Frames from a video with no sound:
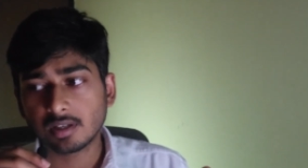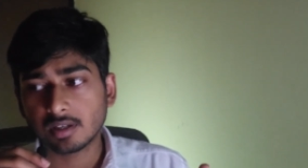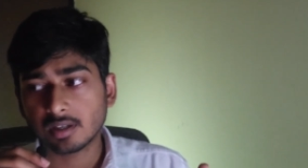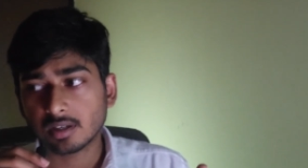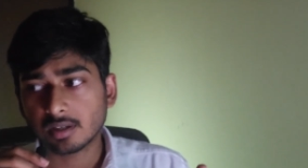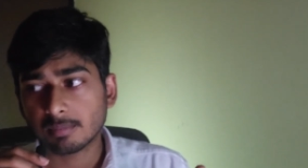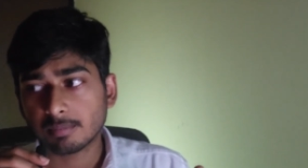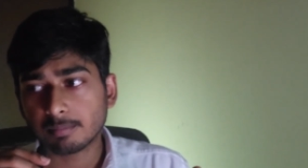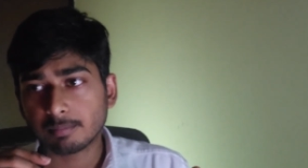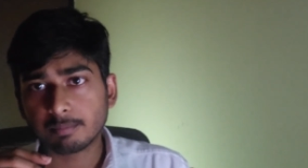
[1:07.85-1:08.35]

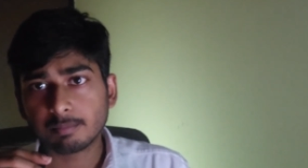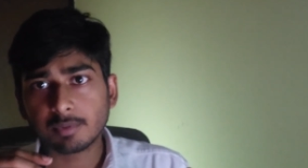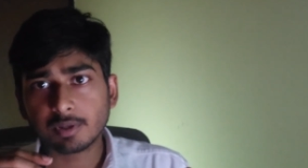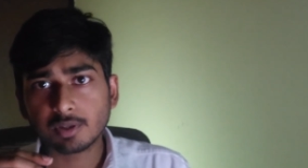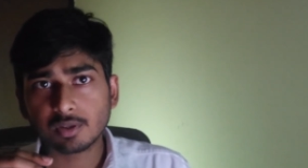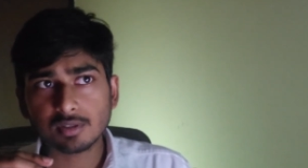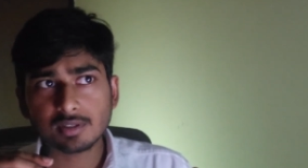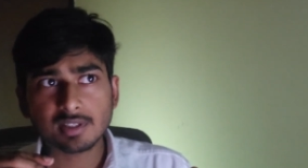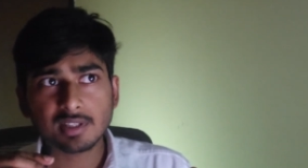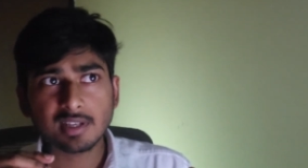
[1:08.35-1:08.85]
uh,
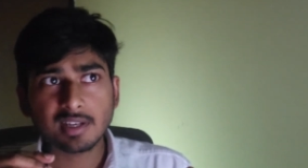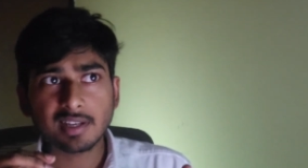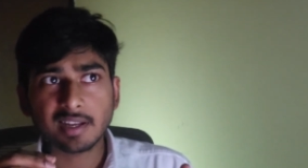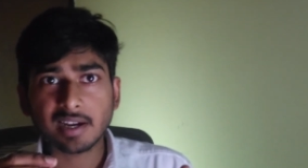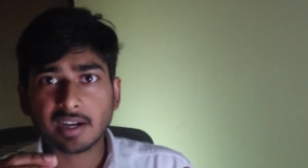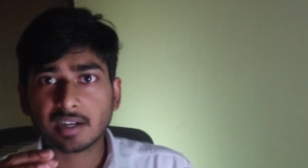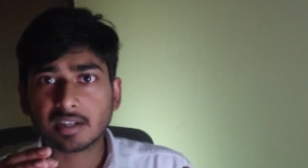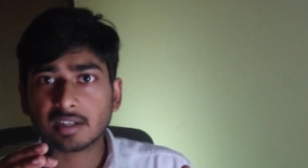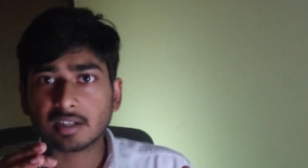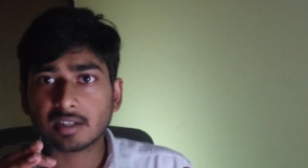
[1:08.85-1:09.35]
because they
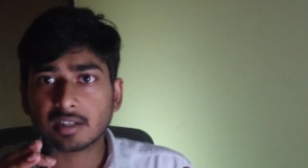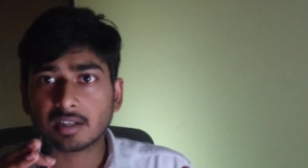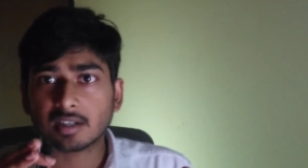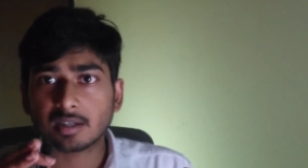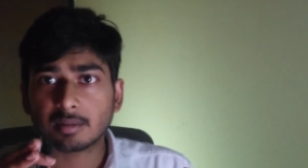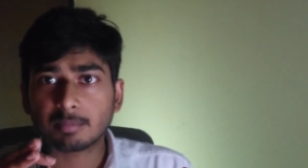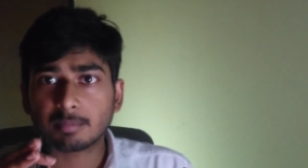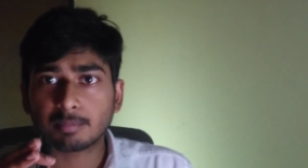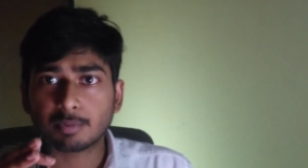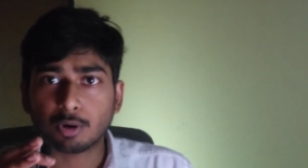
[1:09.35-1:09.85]
lacked
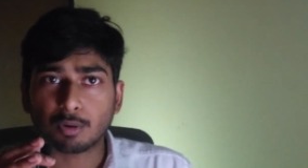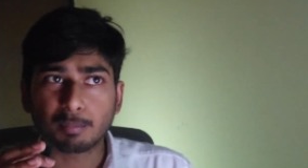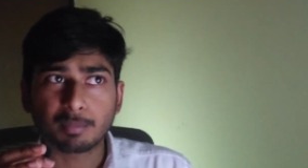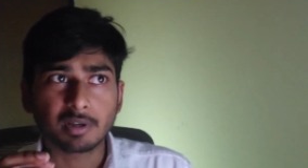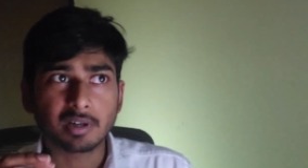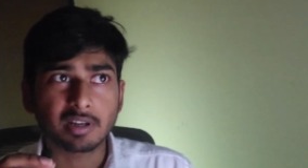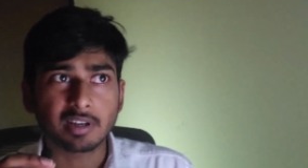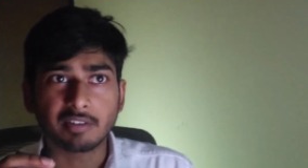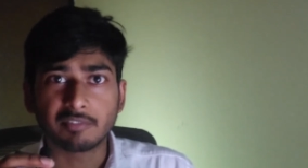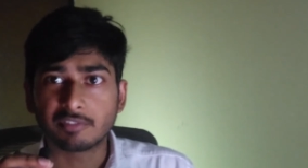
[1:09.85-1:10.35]
a
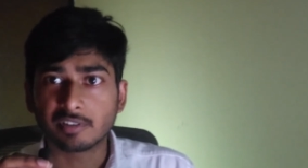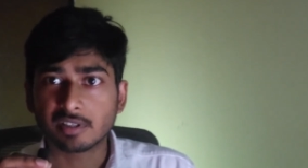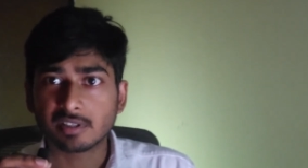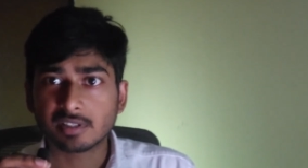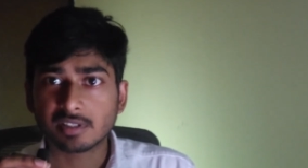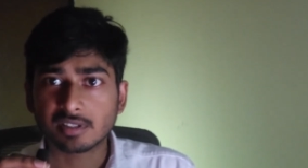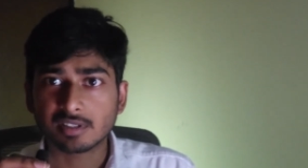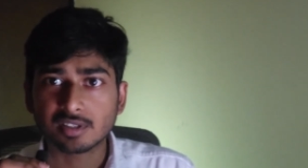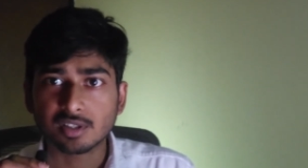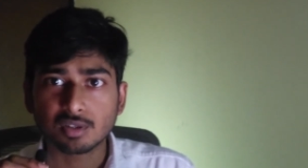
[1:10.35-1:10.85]
proper
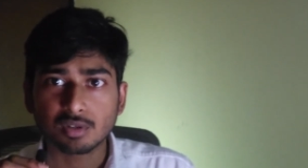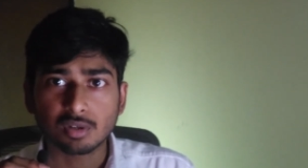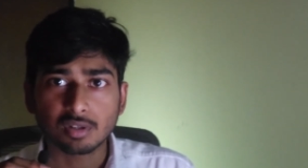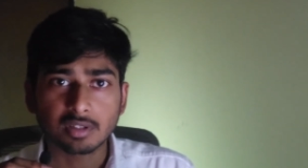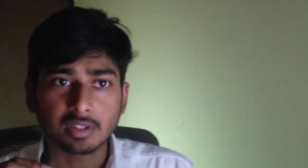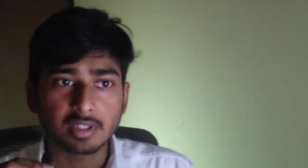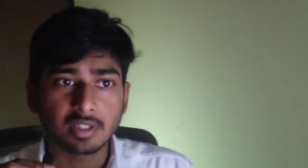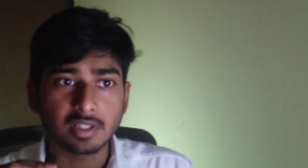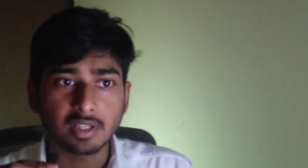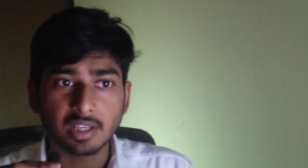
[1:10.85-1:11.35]
infrastructure
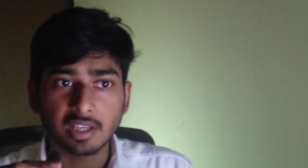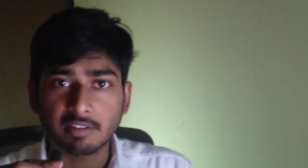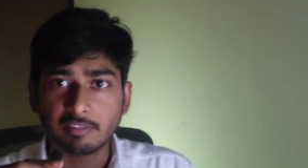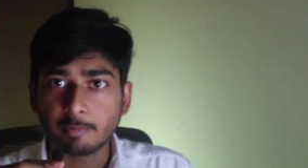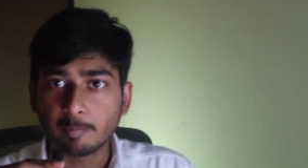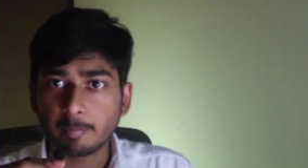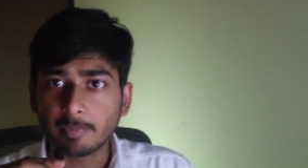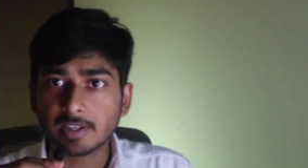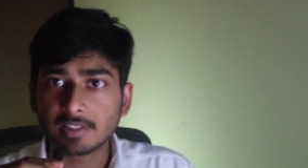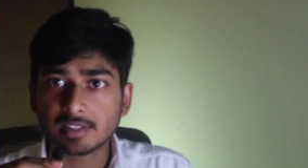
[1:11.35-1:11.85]
or the
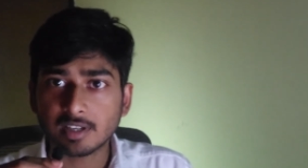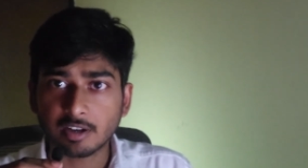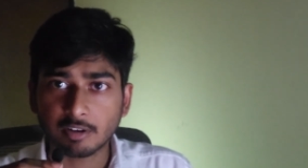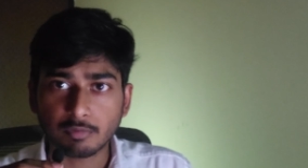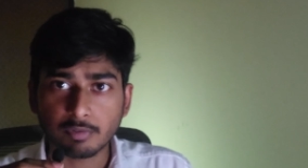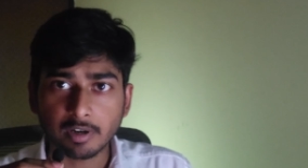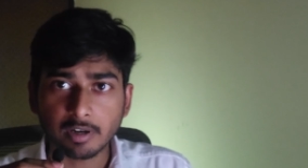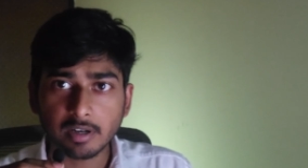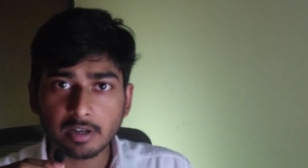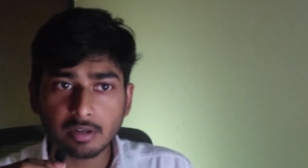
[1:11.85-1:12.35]
equipments
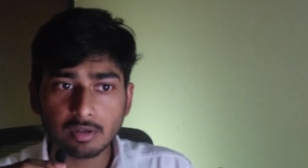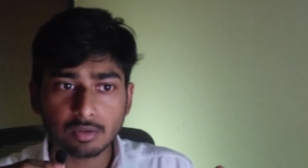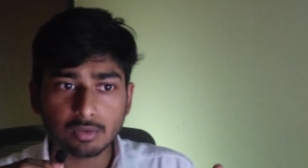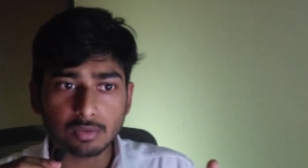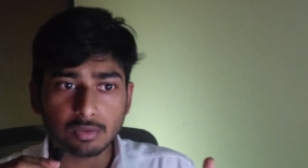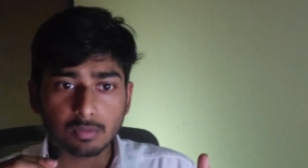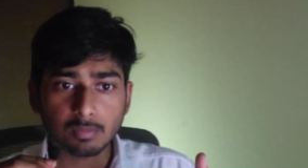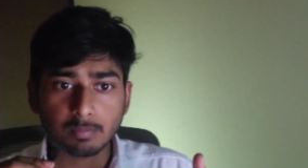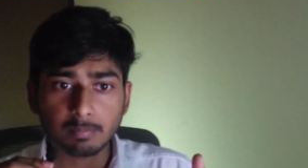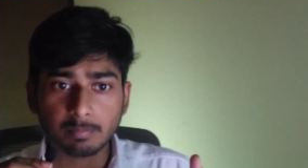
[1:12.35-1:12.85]
required
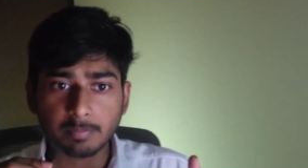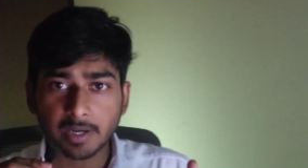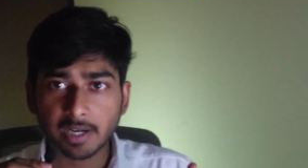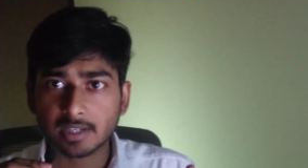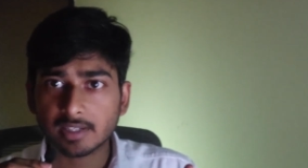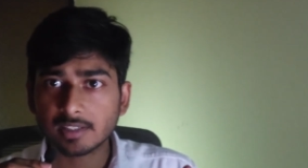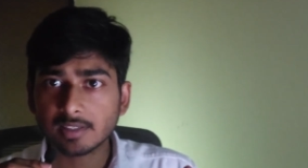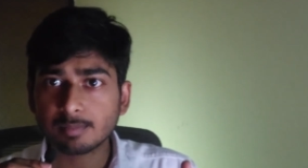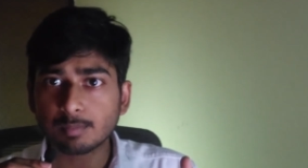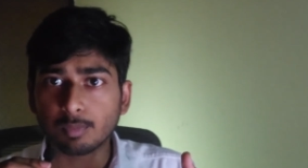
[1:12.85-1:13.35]
to
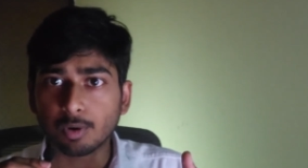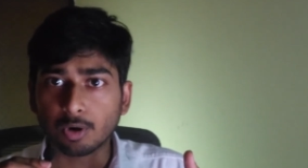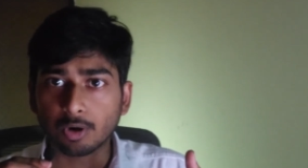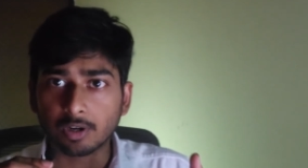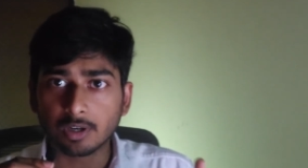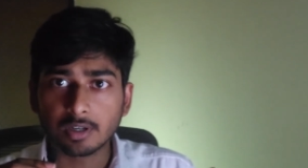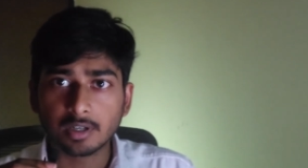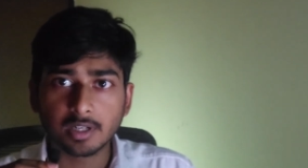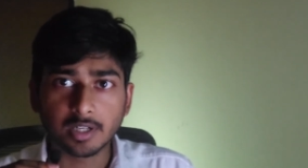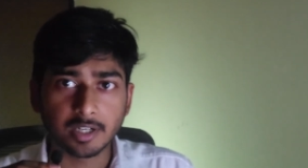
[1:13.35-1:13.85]
practice
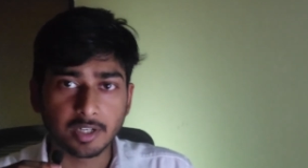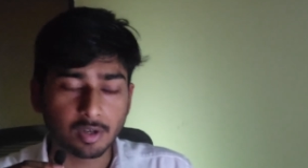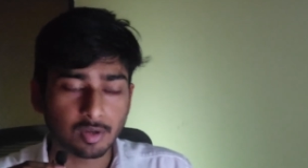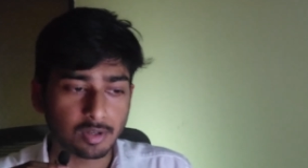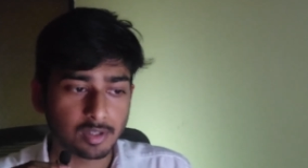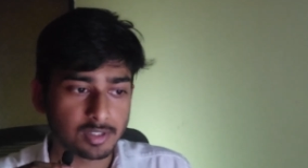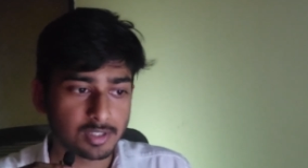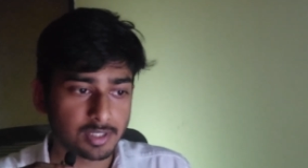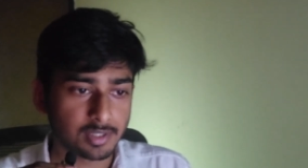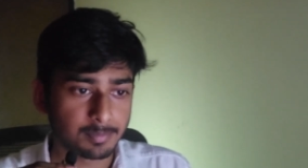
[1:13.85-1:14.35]
modern
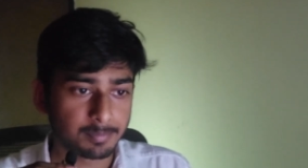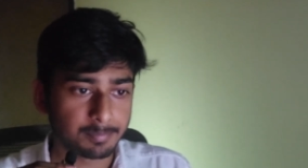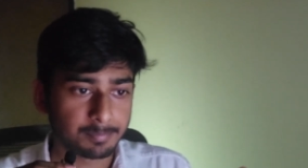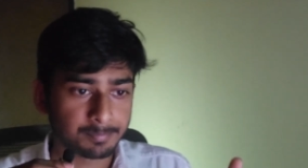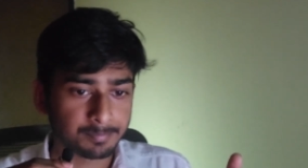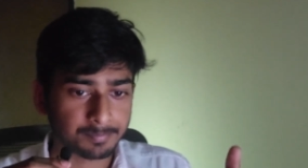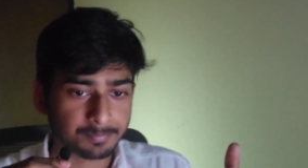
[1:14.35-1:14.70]
radiology.